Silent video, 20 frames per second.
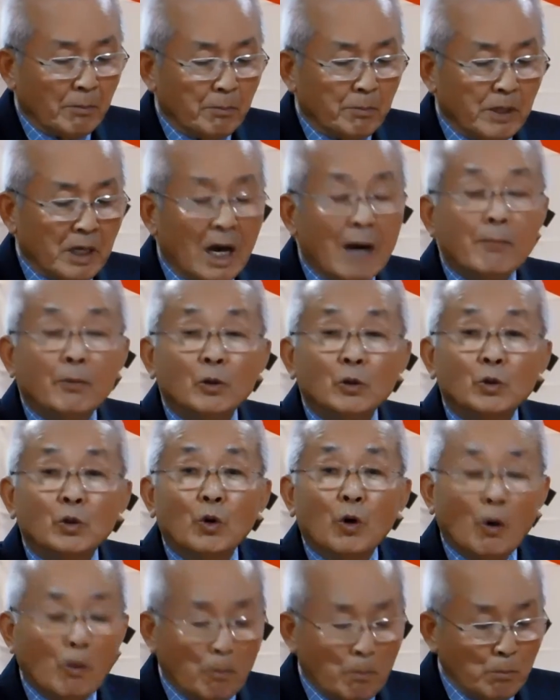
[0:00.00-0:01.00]

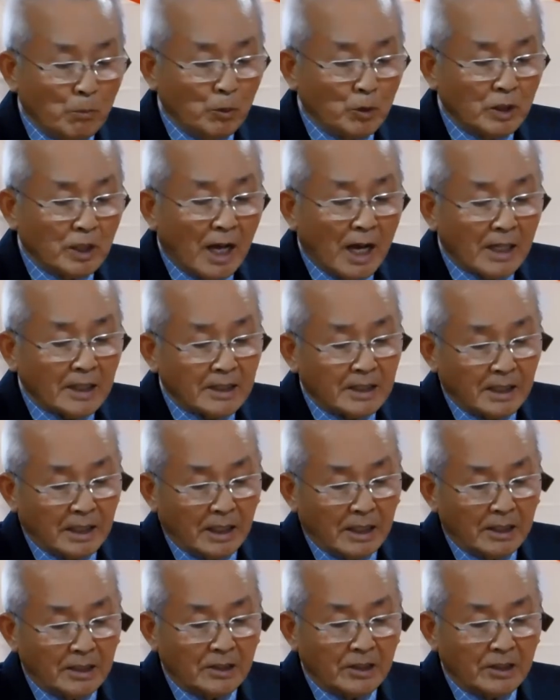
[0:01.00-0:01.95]
Miyamoto Musashi